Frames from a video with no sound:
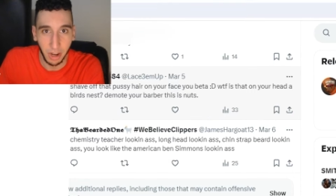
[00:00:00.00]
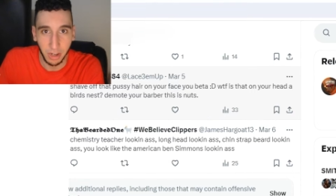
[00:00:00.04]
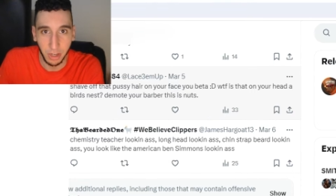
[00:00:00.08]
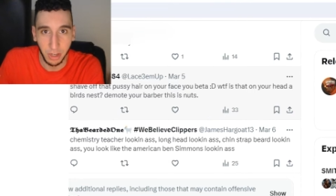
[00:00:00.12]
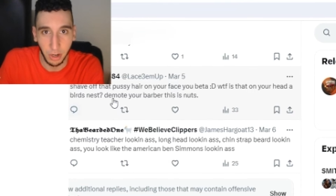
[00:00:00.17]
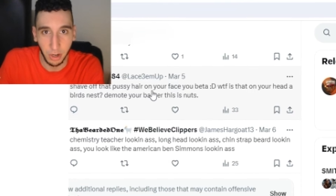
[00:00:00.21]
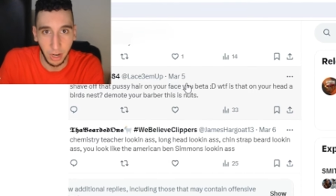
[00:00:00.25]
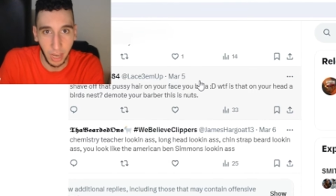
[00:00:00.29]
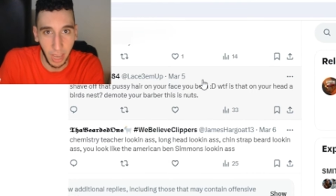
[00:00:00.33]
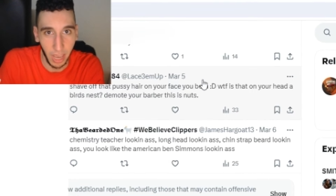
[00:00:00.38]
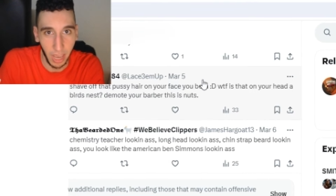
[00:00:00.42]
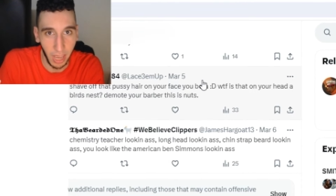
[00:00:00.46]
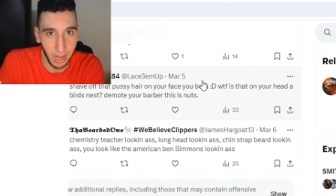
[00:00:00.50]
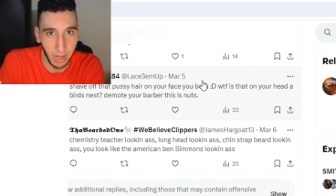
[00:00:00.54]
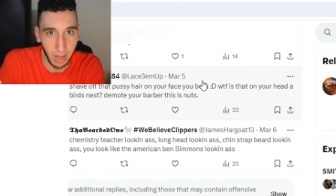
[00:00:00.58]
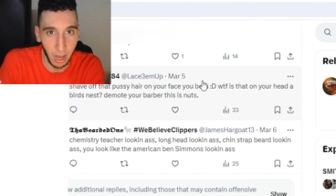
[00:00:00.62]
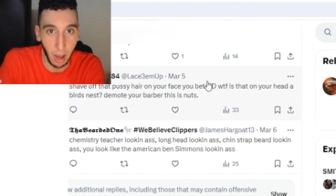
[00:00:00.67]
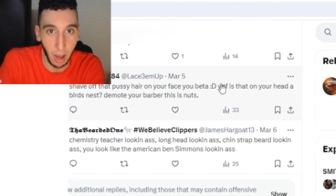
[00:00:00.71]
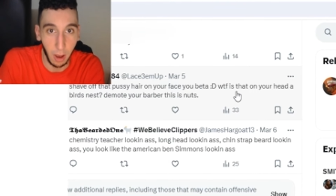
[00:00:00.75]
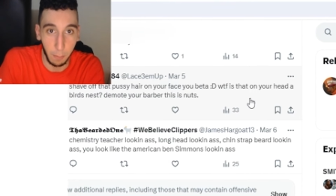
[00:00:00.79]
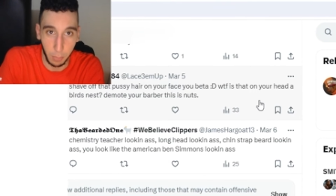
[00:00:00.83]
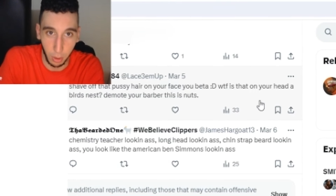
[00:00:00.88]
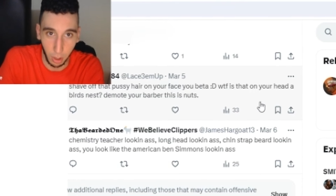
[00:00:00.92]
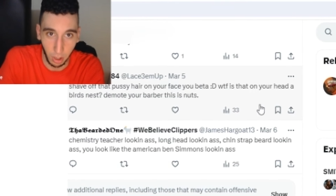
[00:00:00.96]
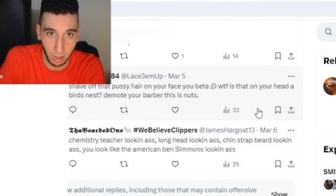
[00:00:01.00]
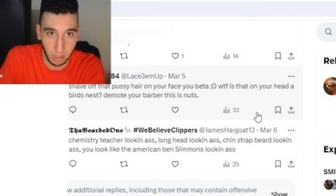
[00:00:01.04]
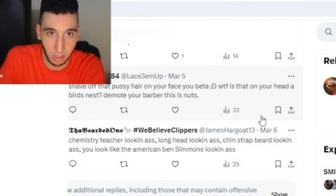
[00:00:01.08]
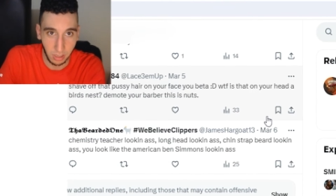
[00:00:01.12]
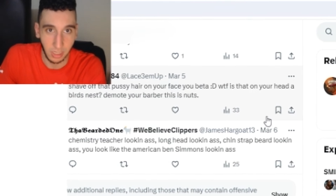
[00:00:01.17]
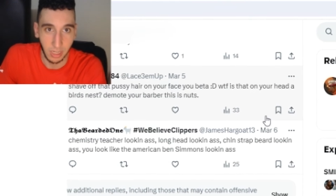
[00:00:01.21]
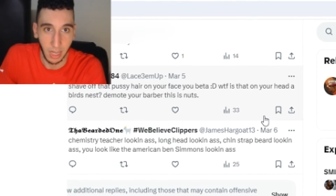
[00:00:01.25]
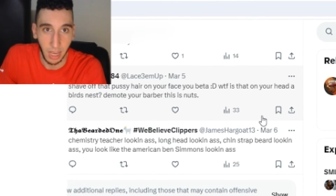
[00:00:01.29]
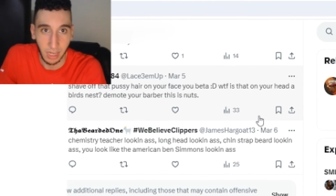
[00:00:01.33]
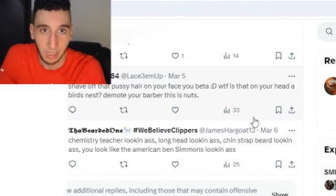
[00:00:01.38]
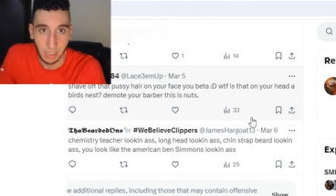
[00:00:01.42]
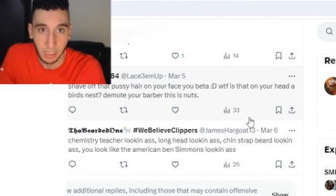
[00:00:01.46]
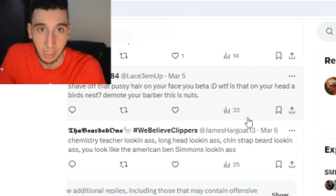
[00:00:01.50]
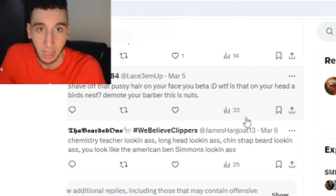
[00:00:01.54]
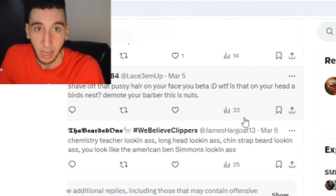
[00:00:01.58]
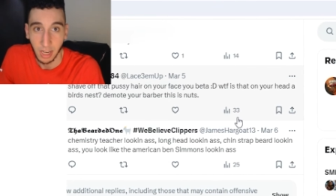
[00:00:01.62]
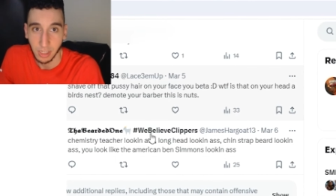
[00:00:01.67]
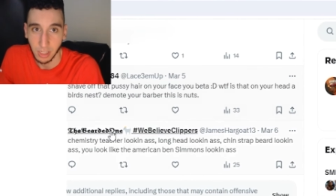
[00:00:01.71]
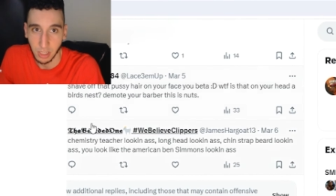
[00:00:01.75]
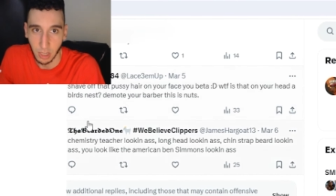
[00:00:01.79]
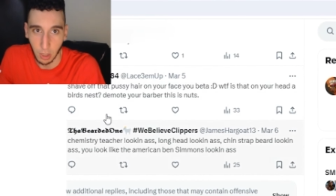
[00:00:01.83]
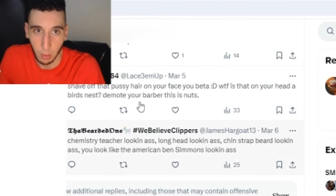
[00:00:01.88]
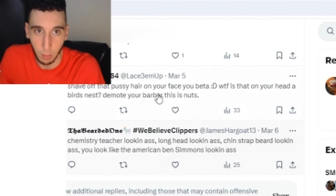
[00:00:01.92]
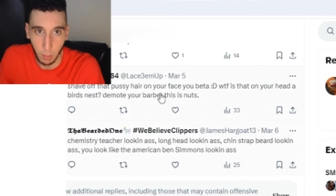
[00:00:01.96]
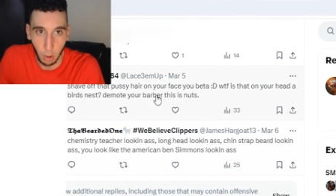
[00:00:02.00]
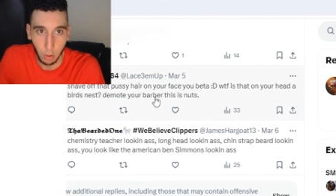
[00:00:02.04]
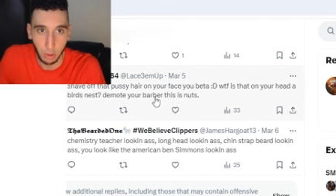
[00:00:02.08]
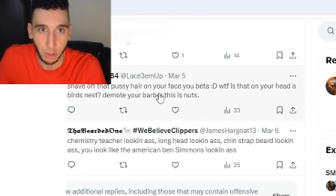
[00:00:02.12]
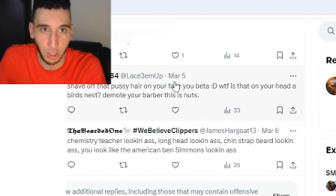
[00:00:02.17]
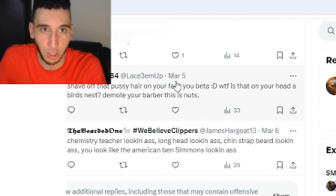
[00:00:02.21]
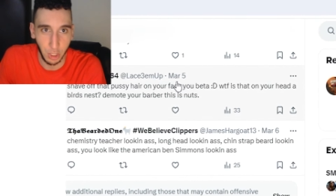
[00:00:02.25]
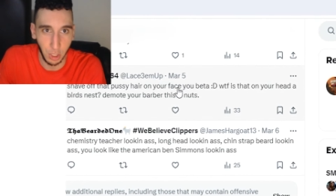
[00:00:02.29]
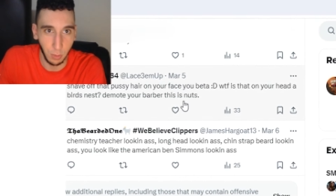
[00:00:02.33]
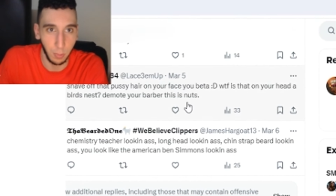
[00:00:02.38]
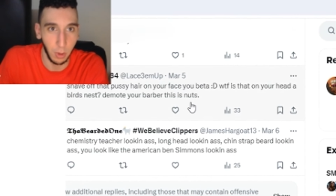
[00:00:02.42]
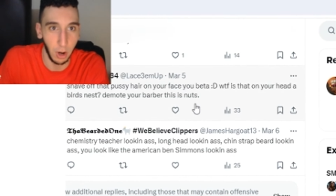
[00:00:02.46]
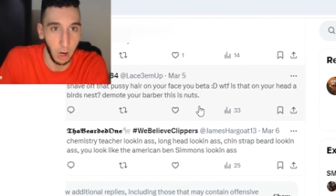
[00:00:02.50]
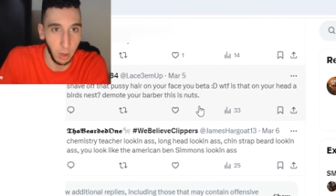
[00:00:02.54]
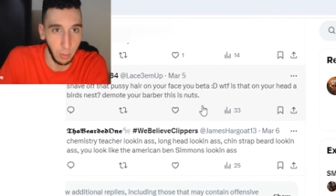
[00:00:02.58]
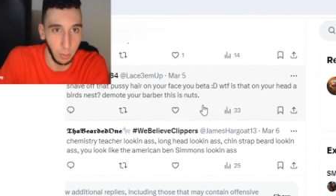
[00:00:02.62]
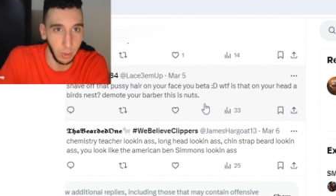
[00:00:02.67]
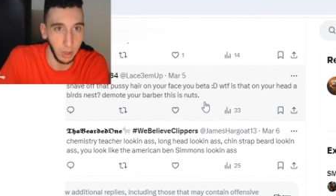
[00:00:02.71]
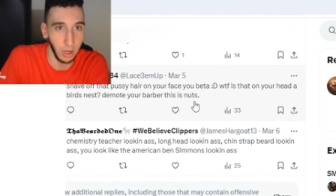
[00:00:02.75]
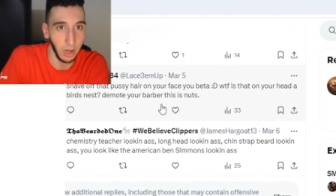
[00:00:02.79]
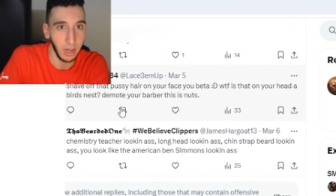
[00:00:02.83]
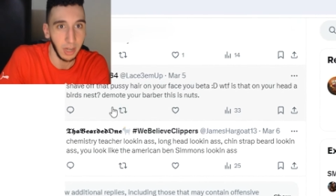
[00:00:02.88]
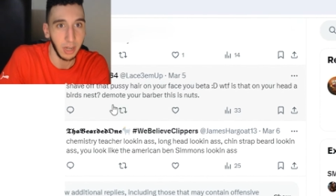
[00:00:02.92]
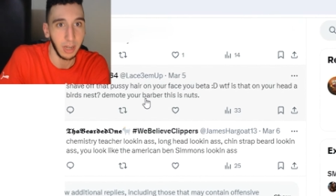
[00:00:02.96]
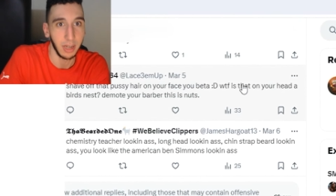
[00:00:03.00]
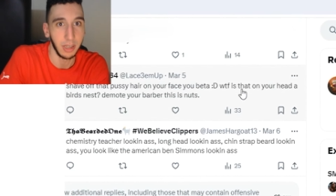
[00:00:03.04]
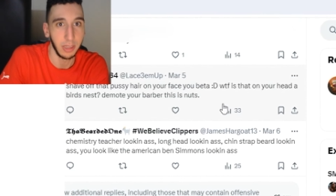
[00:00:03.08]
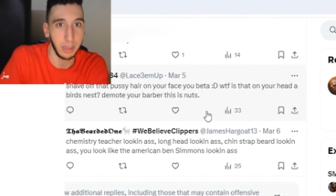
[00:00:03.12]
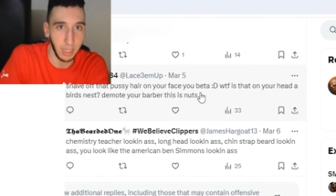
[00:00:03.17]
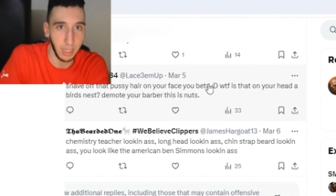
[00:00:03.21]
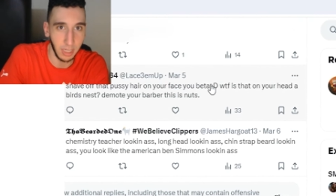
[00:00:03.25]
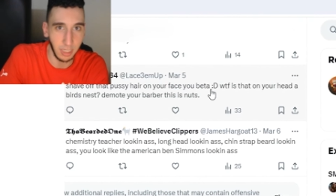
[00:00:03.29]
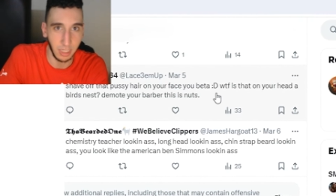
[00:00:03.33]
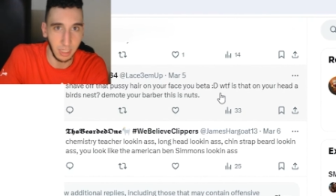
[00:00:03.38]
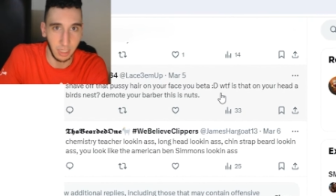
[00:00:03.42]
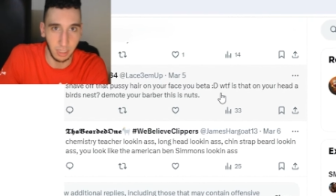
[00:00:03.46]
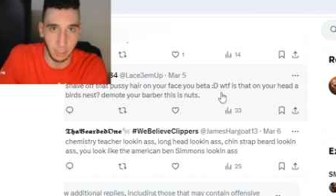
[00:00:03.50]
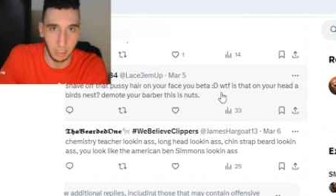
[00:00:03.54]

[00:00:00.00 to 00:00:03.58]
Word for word: your head? A bird's nest? Demote your barber. This is